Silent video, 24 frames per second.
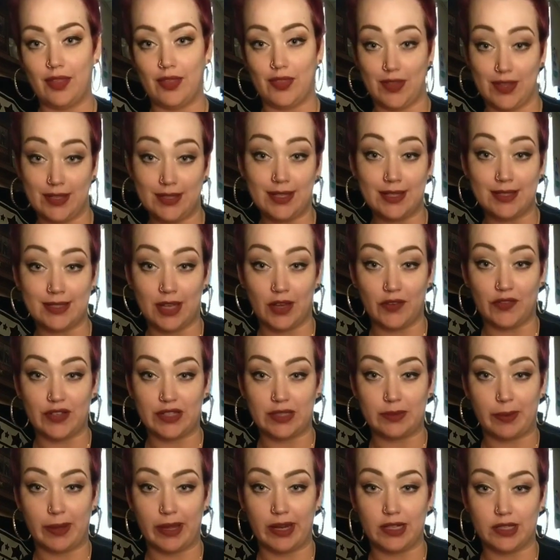This is
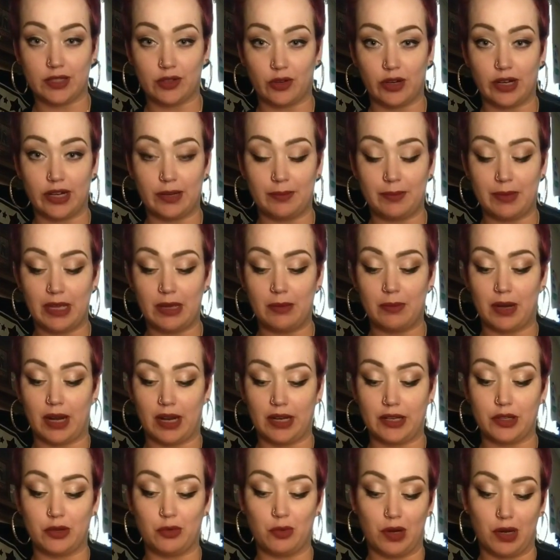self-explanatory to me, but
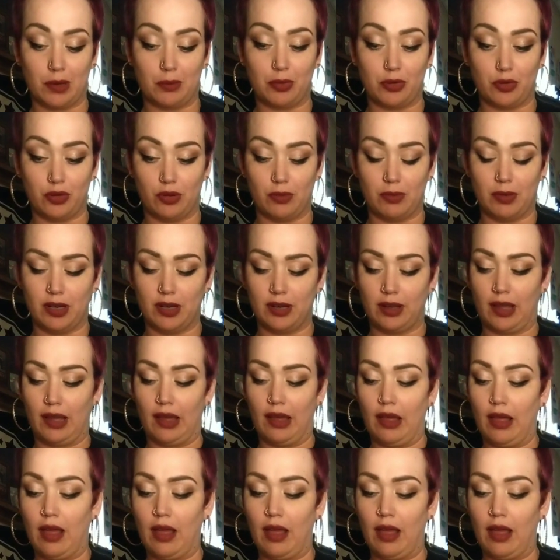I do want to pull the book.